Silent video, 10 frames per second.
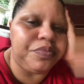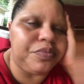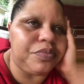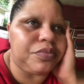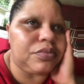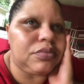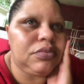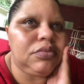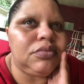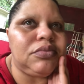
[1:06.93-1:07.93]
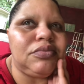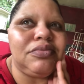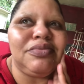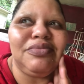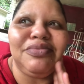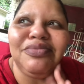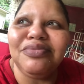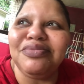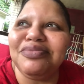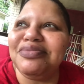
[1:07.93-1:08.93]

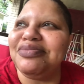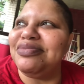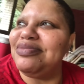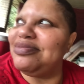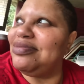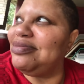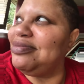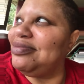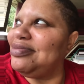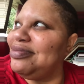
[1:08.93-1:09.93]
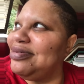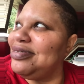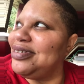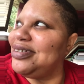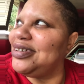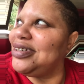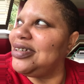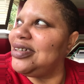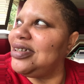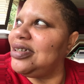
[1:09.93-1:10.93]

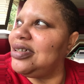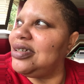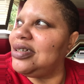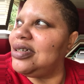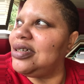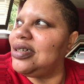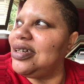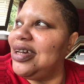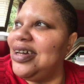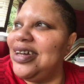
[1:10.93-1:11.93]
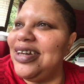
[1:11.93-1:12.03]
No one is speaking in this clip.